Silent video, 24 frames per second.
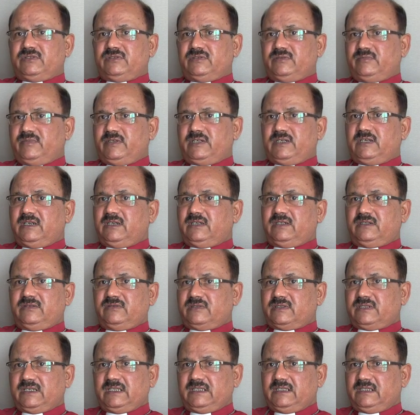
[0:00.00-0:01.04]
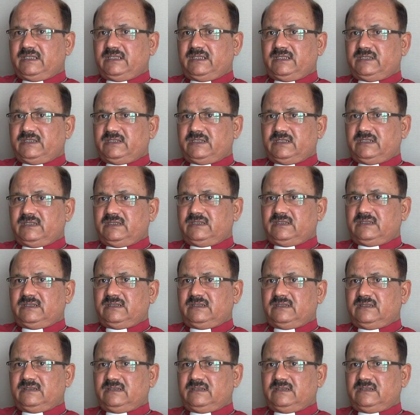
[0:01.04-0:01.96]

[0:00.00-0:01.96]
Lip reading: should be done to strengthen the church,